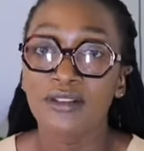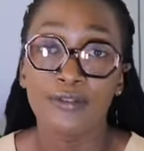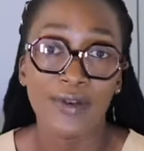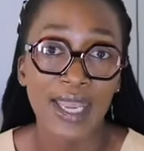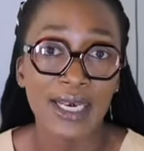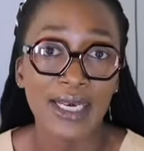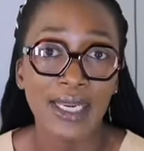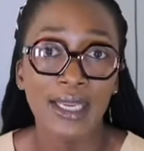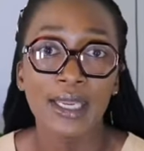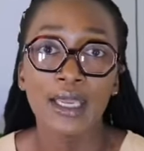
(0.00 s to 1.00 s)

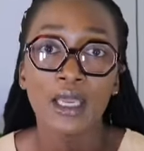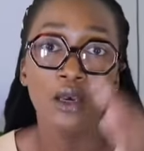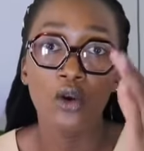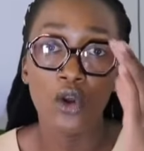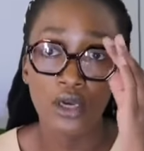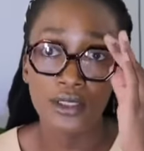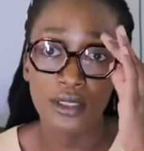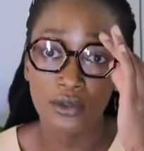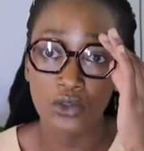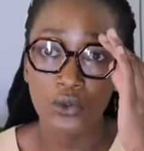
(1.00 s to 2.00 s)
fairly, not
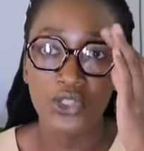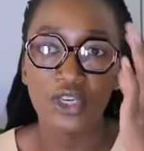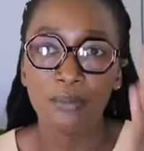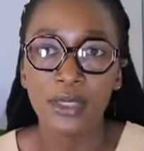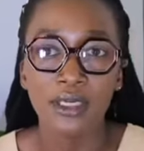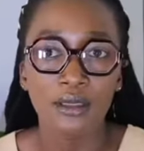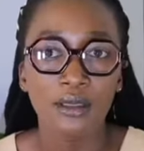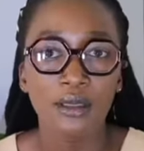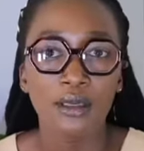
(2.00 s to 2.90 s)
too cheaply,